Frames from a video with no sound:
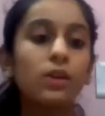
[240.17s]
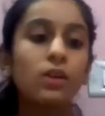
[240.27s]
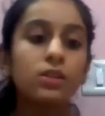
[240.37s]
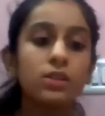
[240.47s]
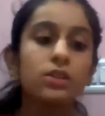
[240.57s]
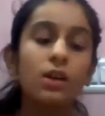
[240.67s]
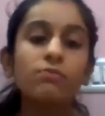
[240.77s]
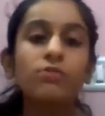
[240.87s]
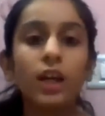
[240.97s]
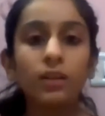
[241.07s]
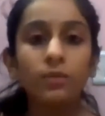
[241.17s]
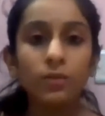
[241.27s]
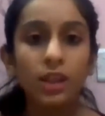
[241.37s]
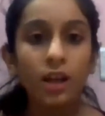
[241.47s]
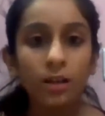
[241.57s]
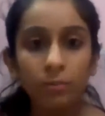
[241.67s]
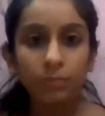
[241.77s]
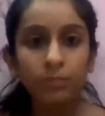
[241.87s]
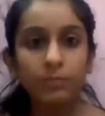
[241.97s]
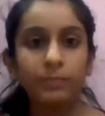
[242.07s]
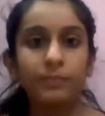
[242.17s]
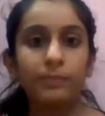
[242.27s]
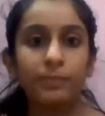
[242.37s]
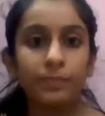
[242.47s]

also, so I'm fine with that.